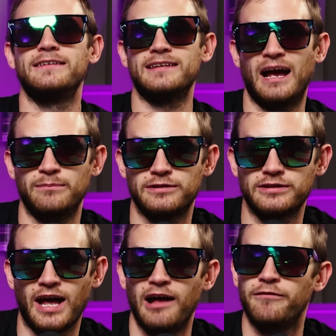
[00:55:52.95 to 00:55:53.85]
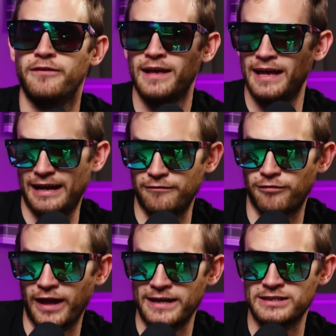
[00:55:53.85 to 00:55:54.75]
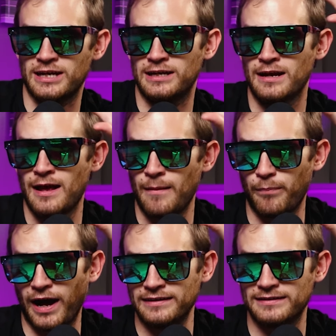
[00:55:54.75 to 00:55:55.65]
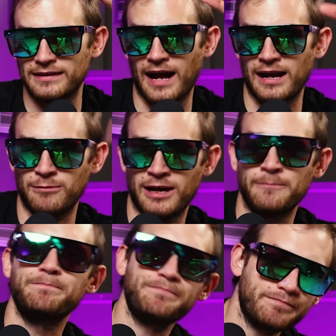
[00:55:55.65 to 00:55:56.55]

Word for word: Times are tough, inflation, Biden's economy.